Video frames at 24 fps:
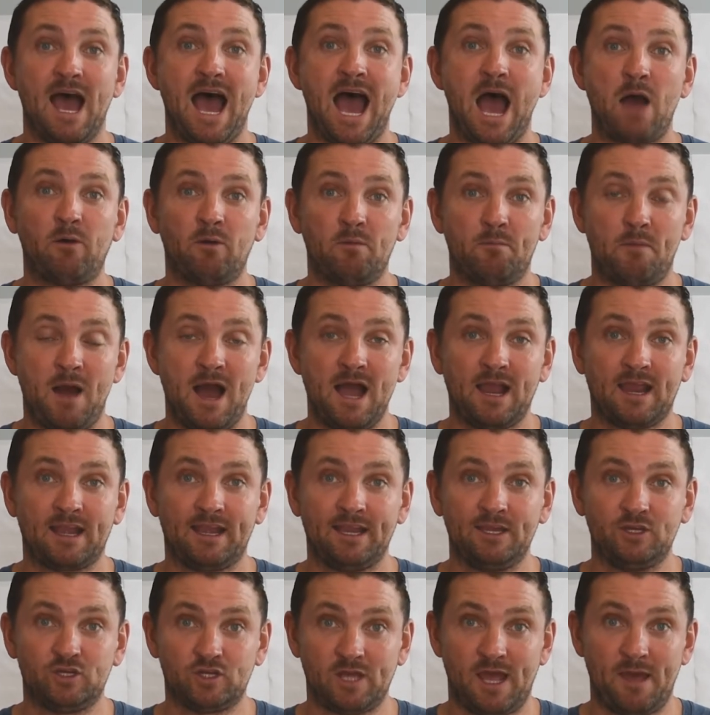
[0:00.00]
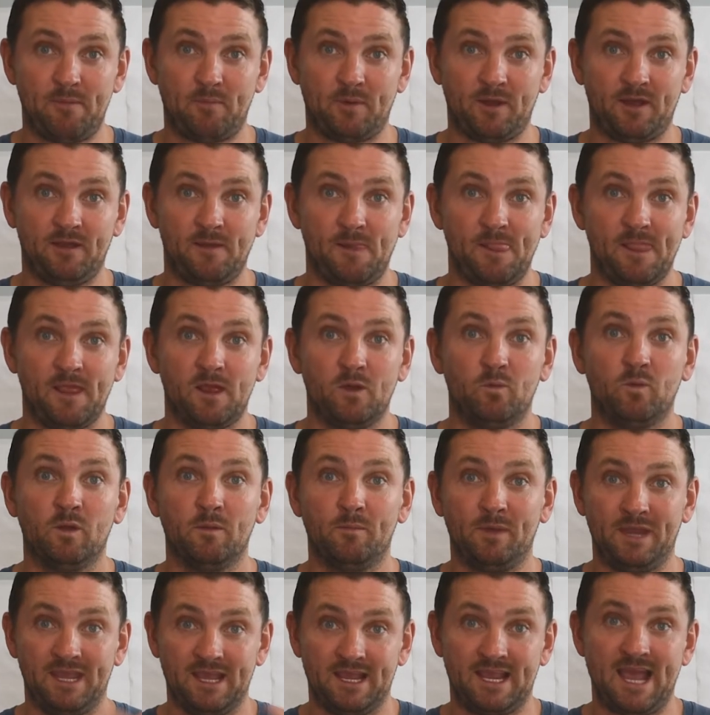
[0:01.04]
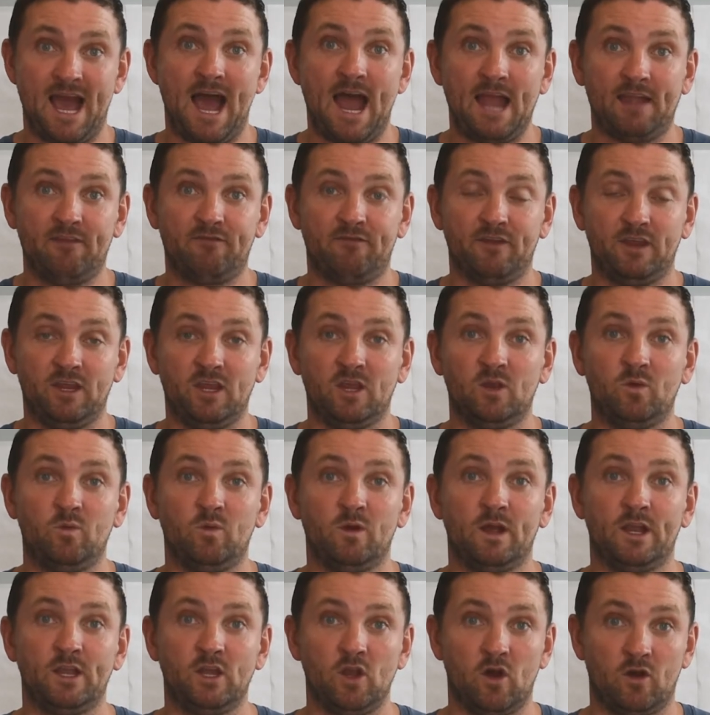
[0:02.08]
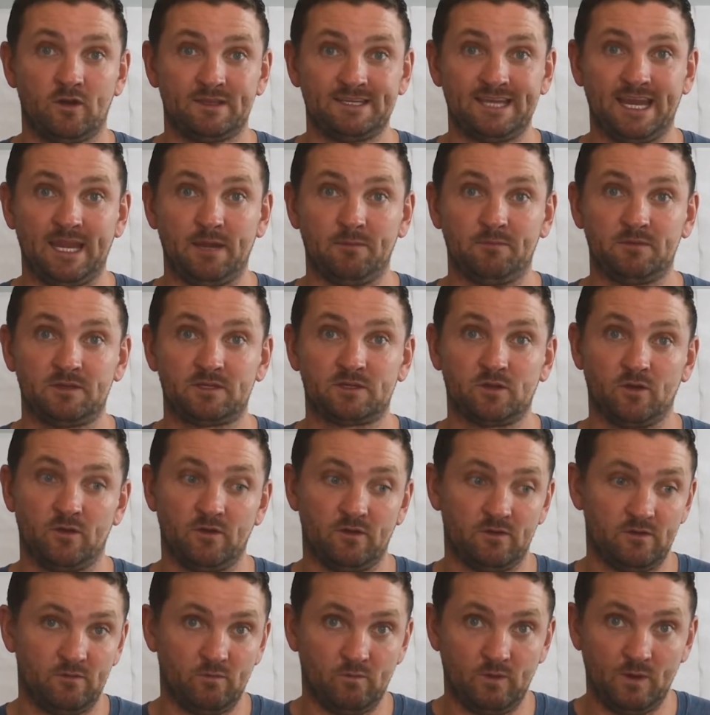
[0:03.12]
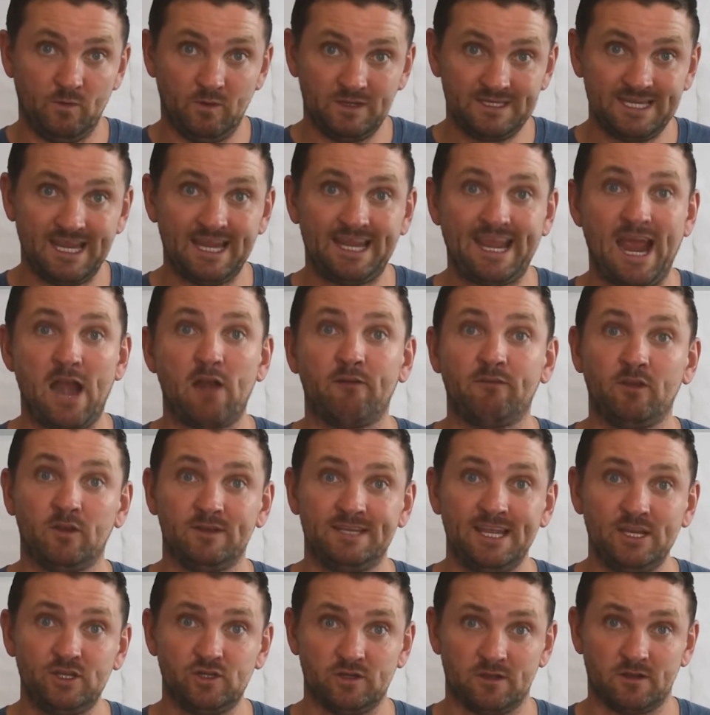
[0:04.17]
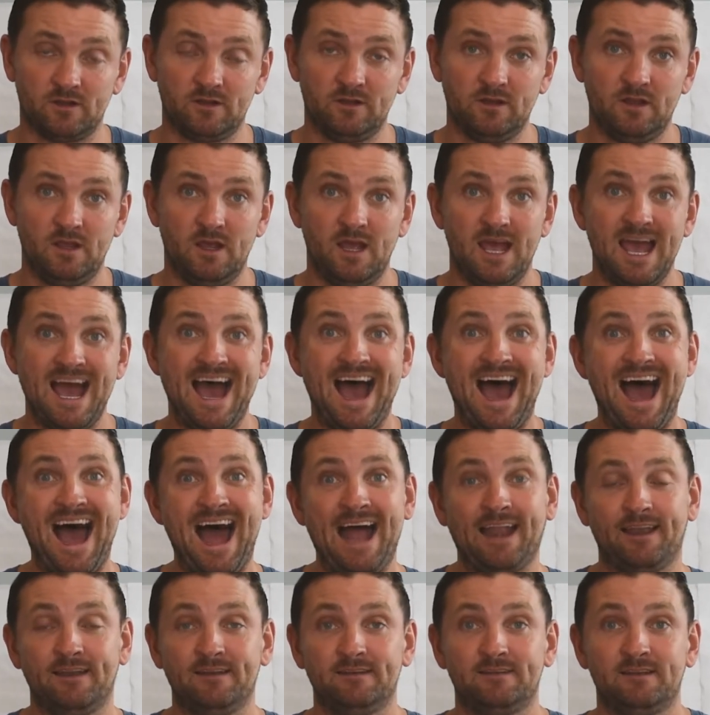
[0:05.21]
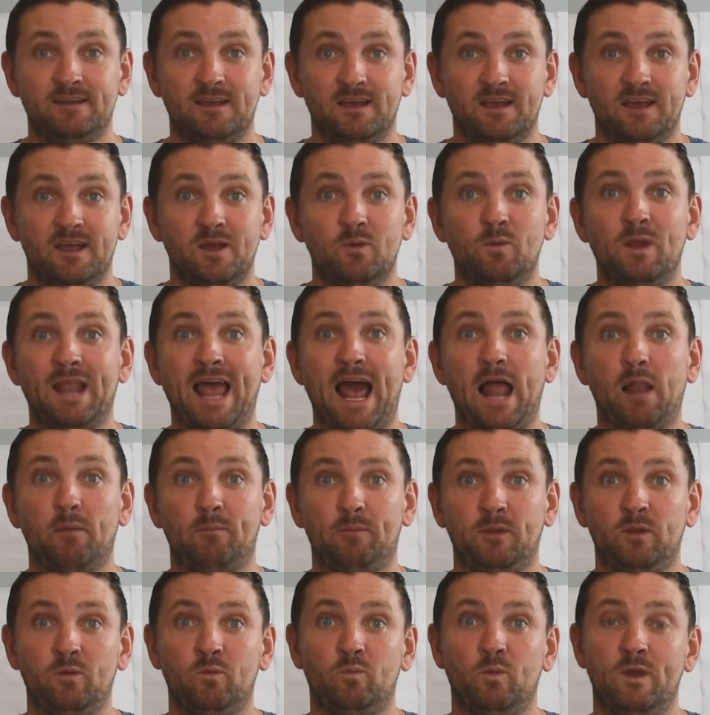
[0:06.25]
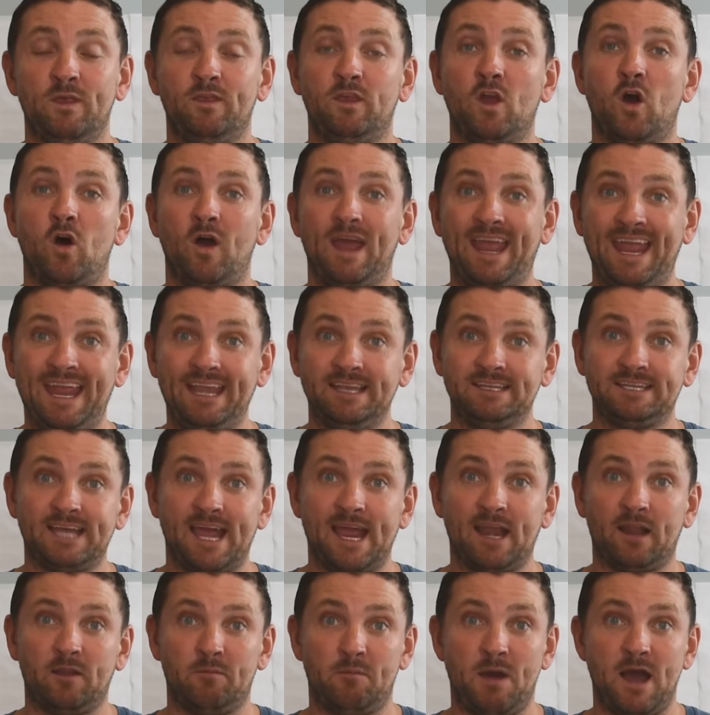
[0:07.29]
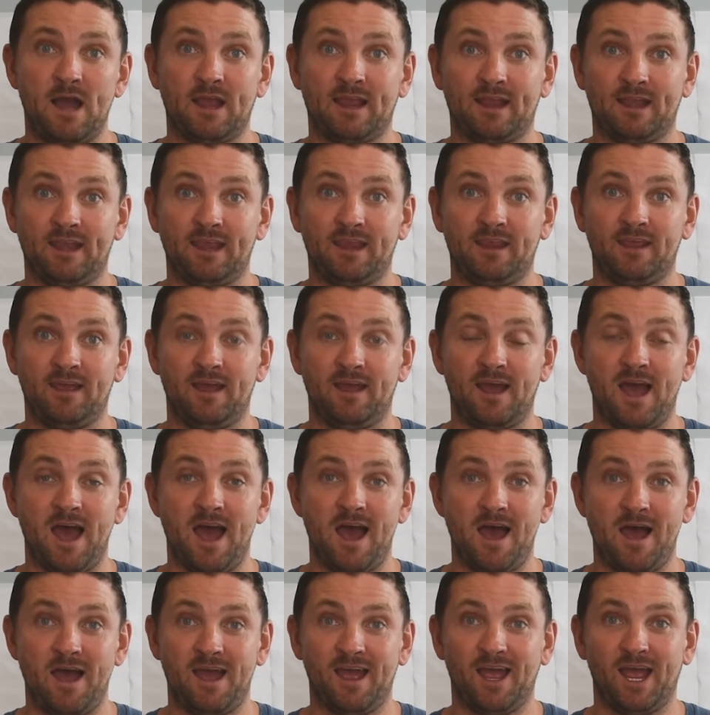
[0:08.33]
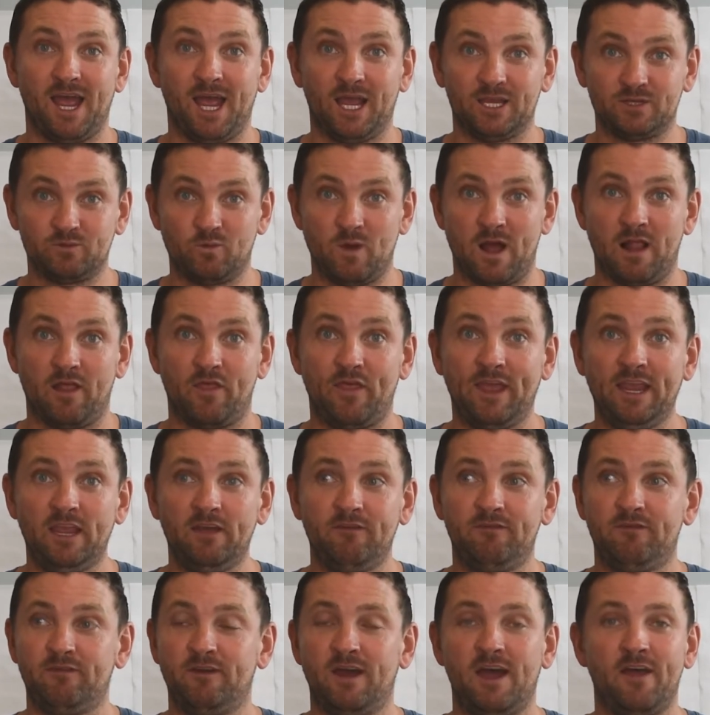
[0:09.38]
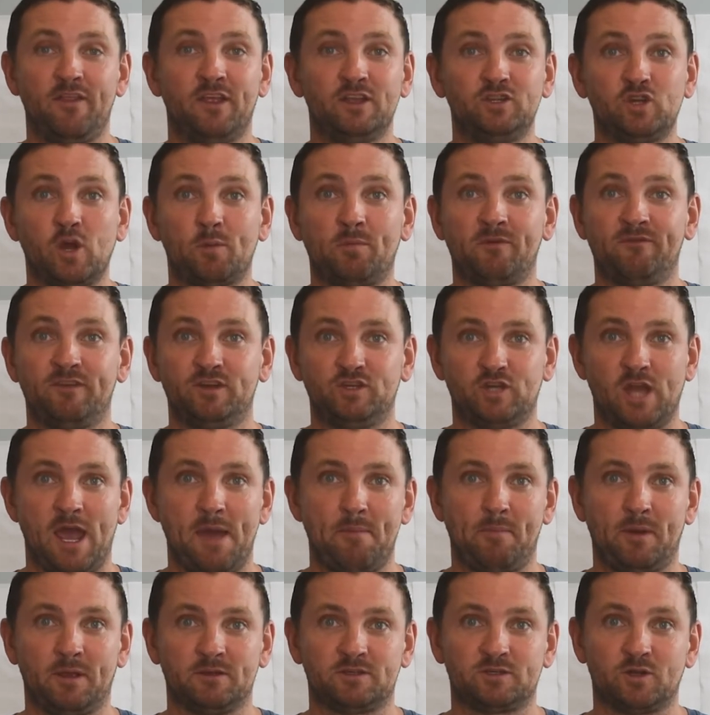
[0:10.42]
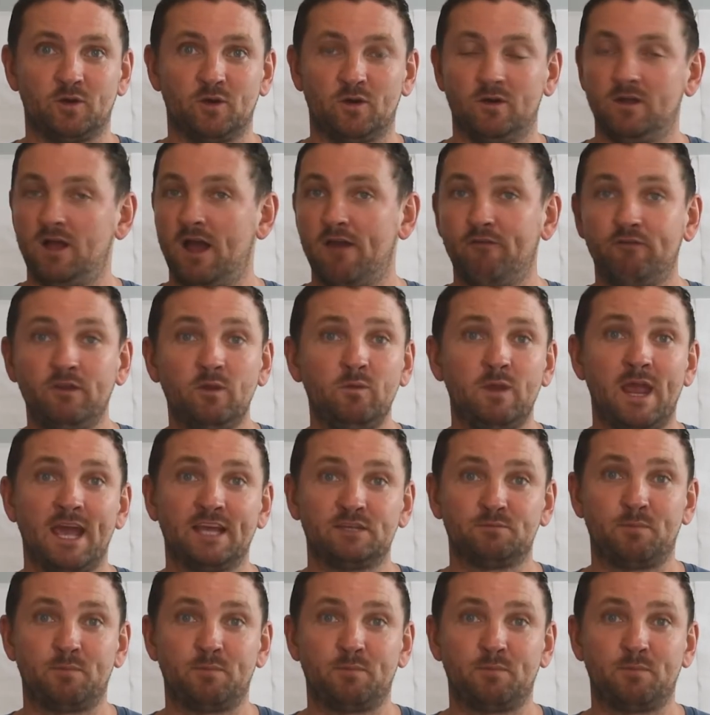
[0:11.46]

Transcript: Our marketing Sherpa will be a guide for you and your team. So we will take care of your digital and we'll help you with your internal marketing as well. Think of the job of a Sherpa. So a few years